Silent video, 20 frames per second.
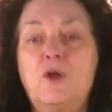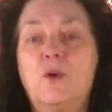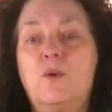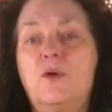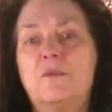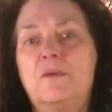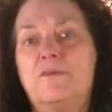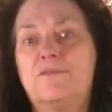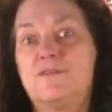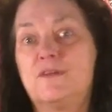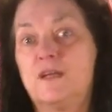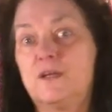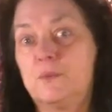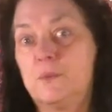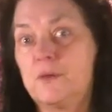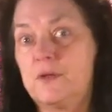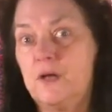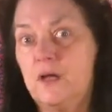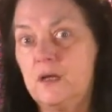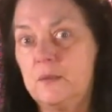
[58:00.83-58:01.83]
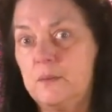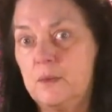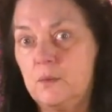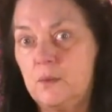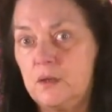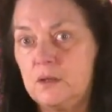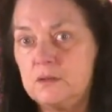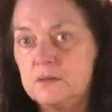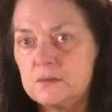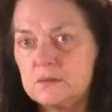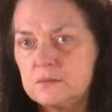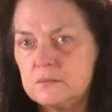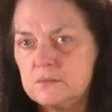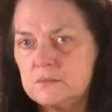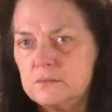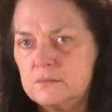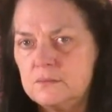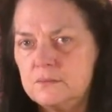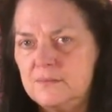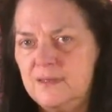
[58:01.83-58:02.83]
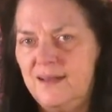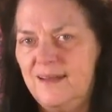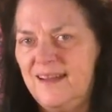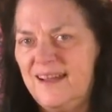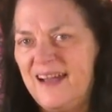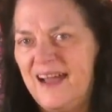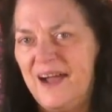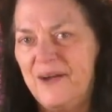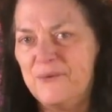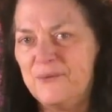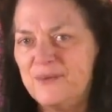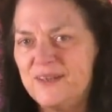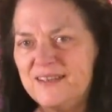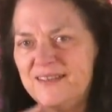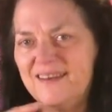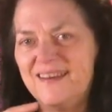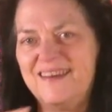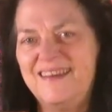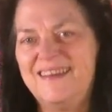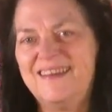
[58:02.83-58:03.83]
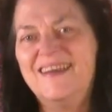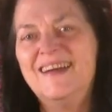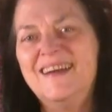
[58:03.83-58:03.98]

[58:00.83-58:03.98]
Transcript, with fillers: don't want to be flooded with all of them at once. I wouldn't.